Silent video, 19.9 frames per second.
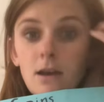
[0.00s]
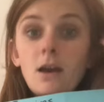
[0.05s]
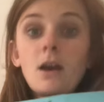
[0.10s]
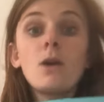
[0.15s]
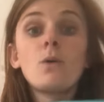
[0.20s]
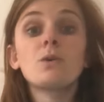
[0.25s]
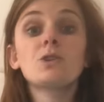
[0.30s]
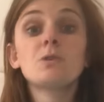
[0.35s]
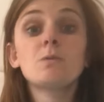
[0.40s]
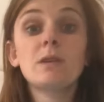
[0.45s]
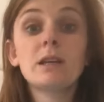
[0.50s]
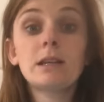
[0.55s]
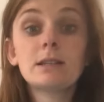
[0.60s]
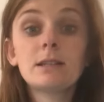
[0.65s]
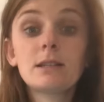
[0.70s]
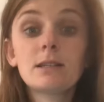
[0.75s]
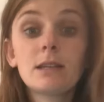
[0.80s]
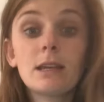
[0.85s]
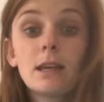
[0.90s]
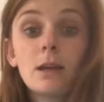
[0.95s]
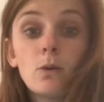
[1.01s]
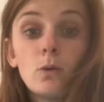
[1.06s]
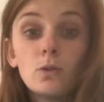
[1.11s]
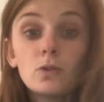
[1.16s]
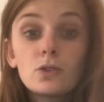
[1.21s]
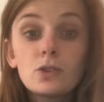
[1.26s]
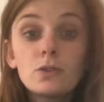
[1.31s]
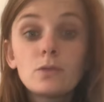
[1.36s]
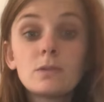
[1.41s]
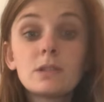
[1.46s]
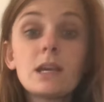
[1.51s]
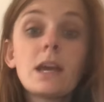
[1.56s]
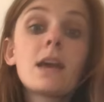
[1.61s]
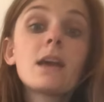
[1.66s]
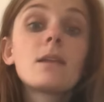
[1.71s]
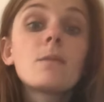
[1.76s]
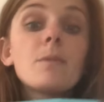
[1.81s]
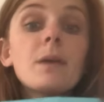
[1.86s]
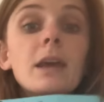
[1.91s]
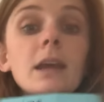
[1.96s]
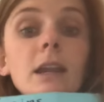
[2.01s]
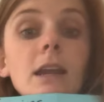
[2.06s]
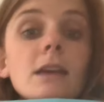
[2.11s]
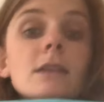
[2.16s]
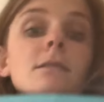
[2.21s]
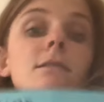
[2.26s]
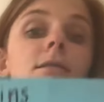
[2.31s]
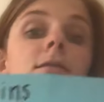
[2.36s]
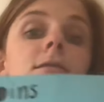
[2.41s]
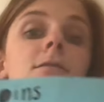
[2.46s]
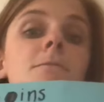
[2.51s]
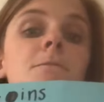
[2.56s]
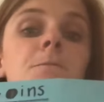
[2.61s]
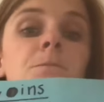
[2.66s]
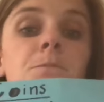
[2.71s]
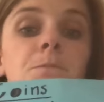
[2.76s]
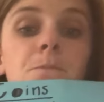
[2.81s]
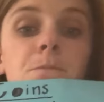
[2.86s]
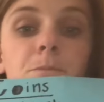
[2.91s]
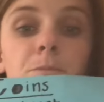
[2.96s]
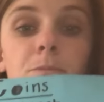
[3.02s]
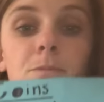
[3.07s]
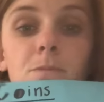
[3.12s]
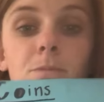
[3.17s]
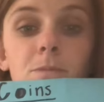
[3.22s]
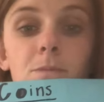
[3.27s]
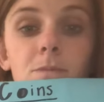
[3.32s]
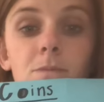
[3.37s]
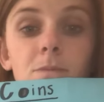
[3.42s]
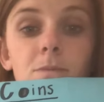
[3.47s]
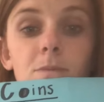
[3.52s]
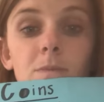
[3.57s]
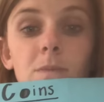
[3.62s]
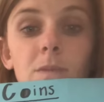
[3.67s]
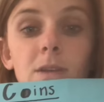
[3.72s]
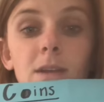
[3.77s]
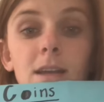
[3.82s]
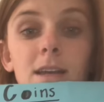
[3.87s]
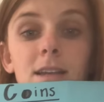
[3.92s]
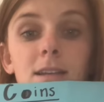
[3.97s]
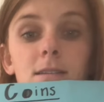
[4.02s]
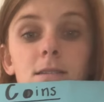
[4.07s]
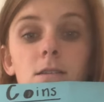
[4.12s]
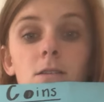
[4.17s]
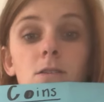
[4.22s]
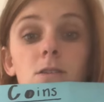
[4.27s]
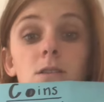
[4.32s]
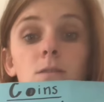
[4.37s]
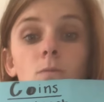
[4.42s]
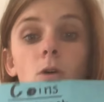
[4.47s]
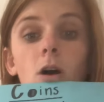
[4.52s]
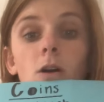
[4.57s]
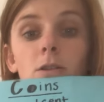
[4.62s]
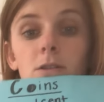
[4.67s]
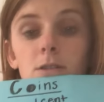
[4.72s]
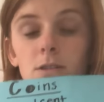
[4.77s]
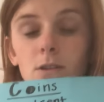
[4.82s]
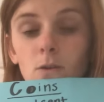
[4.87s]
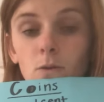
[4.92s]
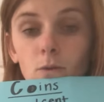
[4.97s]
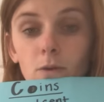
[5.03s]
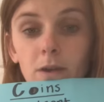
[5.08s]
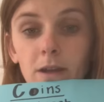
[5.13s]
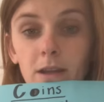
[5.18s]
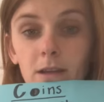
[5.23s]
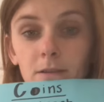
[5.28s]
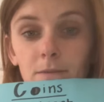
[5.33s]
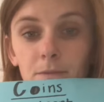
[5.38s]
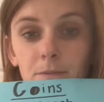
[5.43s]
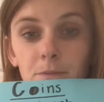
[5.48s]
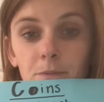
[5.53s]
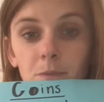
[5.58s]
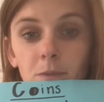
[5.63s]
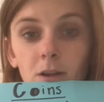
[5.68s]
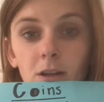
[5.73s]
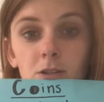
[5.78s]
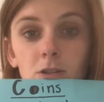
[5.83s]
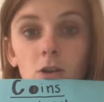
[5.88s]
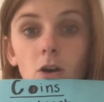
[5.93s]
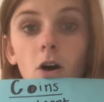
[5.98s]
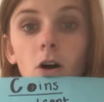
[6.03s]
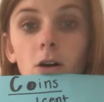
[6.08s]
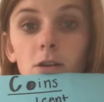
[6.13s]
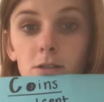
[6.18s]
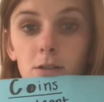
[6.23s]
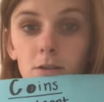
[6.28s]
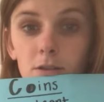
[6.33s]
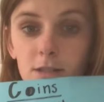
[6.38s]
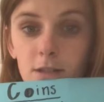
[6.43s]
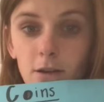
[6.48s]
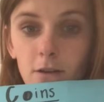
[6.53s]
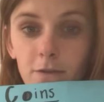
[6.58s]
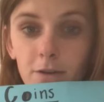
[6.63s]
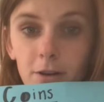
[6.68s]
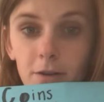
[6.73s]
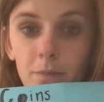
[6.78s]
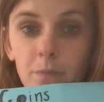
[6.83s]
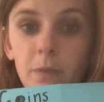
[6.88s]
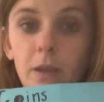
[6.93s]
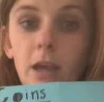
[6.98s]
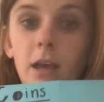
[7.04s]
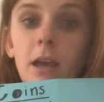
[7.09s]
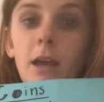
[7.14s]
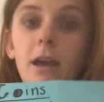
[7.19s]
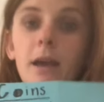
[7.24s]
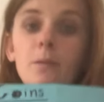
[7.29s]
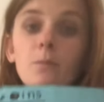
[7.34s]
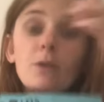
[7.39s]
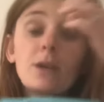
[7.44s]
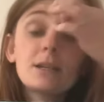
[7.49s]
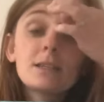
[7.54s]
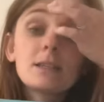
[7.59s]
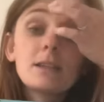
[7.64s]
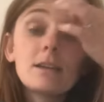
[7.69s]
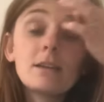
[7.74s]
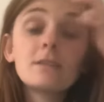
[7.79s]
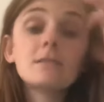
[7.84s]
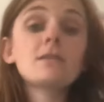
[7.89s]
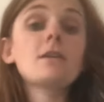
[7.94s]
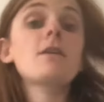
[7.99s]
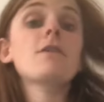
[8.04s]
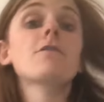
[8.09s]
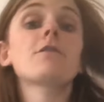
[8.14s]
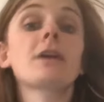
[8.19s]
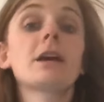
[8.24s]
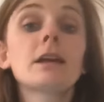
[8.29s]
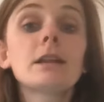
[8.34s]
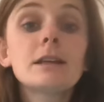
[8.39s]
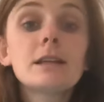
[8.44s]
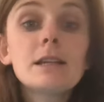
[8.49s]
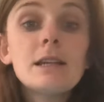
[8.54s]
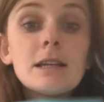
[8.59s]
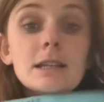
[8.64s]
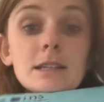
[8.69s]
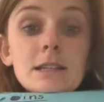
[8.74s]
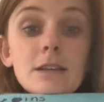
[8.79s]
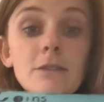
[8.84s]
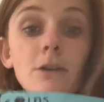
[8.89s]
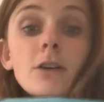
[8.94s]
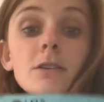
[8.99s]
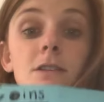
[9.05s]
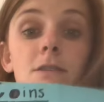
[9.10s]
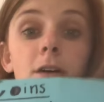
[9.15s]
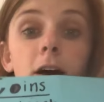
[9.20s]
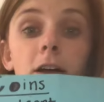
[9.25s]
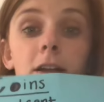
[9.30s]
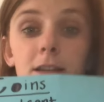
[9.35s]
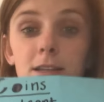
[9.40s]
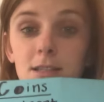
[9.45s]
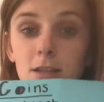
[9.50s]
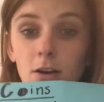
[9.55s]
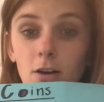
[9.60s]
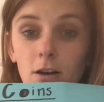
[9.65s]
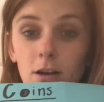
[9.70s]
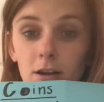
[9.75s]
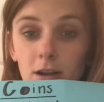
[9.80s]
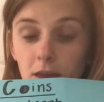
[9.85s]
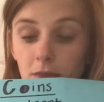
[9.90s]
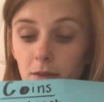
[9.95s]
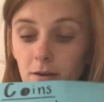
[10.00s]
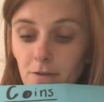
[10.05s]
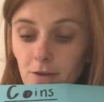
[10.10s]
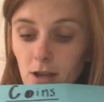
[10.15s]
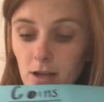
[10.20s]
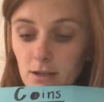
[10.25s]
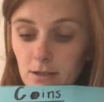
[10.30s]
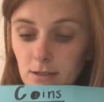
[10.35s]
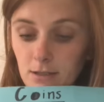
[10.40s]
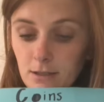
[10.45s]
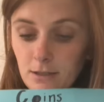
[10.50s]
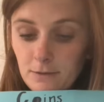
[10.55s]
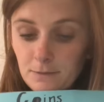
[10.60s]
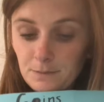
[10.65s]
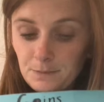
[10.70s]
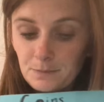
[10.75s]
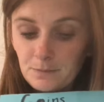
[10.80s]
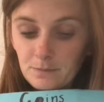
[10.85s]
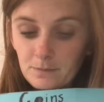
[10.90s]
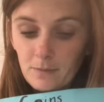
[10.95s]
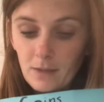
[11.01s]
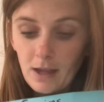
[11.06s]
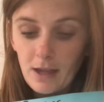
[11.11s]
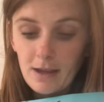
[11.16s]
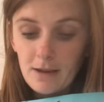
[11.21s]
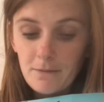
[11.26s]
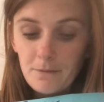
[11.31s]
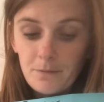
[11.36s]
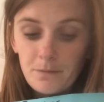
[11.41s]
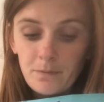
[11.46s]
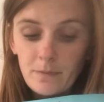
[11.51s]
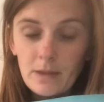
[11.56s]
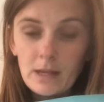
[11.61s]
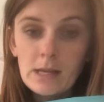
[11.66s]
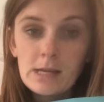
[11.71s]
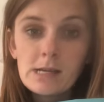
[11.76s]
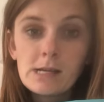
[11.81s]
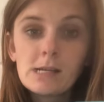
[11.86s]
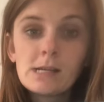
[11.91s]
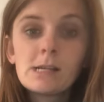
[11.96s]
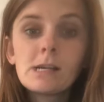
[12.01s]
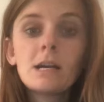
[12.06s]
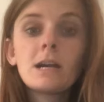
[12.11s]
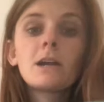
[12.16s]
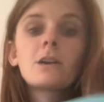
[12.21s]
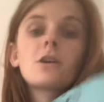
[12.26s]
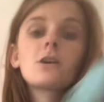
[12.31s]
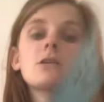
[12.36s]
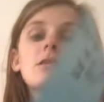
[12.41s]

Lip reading: which means it's equal to 10 pennies. It is the smallest coin. It's also silver, and President Franklin D. Roosevelt is on the front. Okay. And our